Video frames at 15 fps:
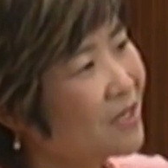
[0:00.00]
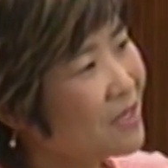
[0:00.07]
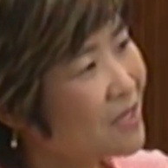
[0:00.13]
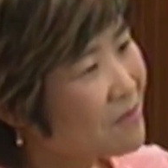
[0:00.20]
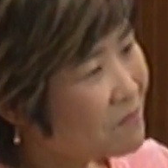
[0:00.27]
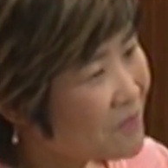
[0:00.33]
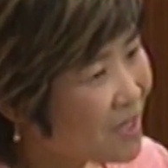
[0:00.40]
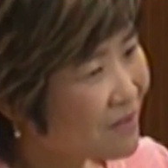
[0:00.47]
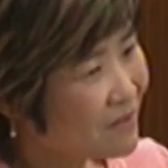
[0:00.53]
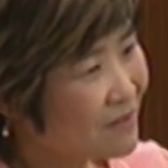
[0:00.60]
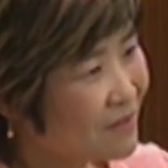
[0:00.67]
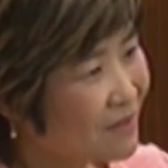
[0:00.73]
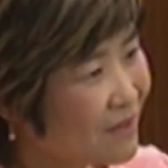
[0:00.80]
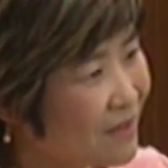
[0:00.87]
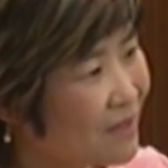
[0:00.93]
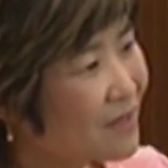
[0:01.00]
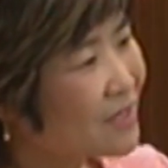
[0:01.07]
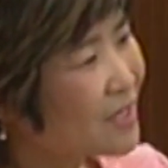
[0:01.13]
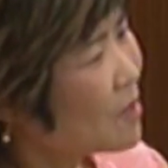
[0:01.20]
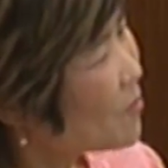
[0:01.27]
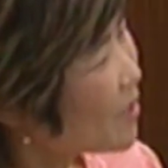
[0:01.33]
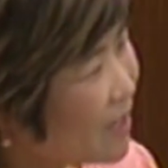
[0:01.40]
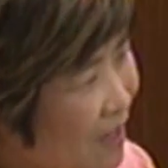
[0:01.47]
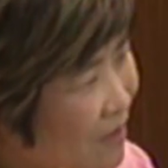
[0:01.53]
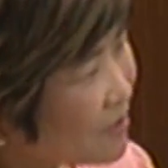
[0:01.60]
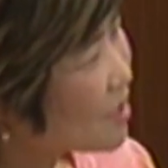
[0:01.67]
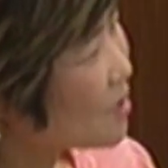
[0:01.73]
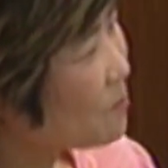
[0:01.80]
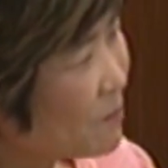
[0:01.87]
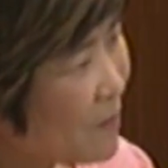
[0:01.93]
it means someone else
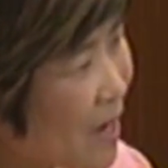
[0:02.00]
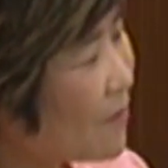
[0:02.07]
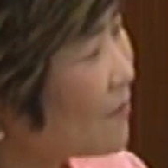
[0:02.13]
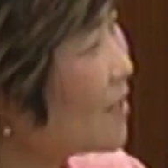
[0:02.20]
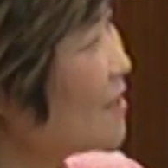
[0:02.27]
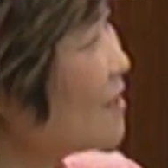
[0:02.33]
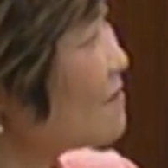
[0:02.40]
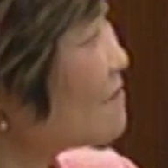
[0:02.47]
is bearing it,